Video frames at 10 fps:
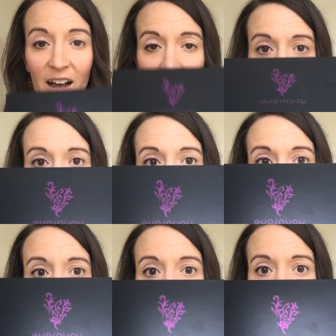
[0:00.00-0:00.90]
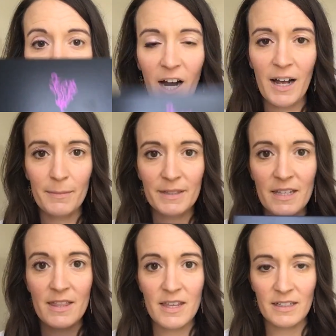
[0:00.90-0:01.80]
up for grabs
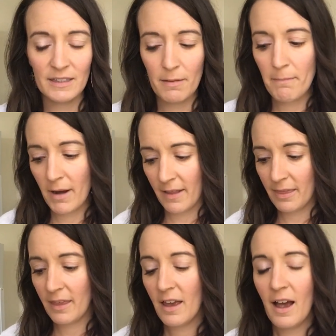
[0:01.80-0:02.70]
this month.